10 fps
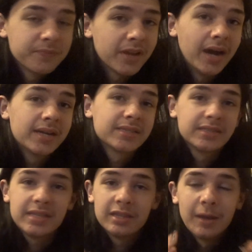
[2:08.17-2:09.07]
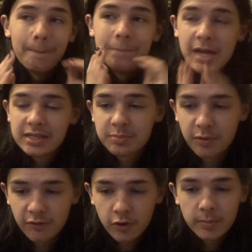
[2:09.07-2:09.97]
Honestly, the best
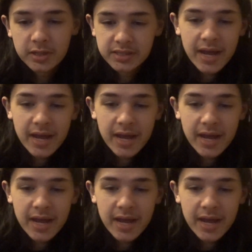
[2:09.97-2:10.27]
performance